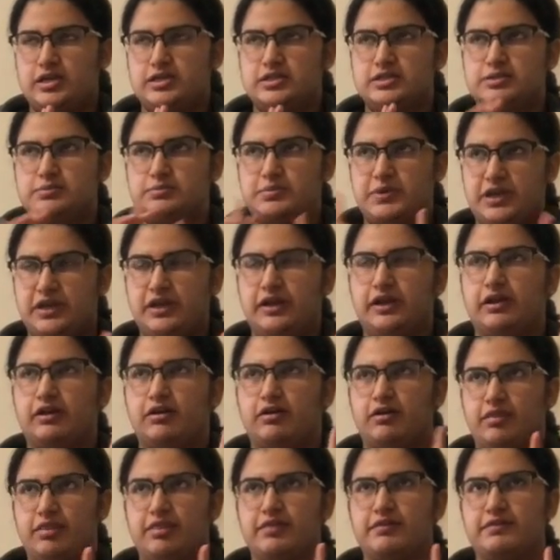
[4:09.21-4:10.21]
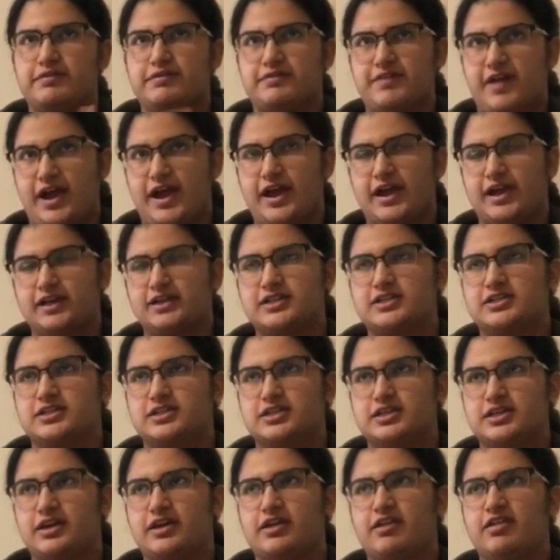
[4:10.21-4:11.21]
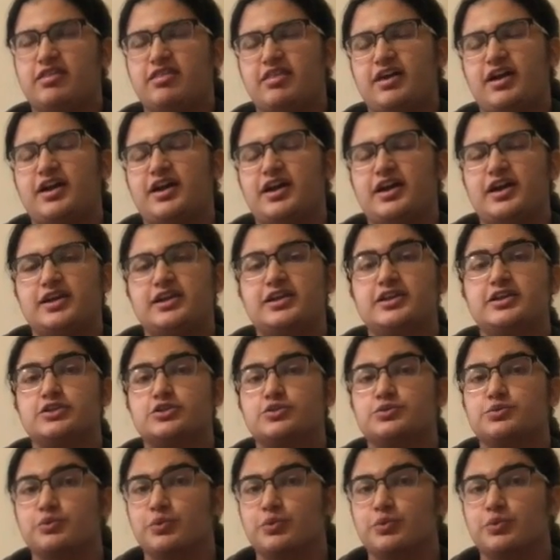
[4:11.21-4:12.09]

depending on the fact that it's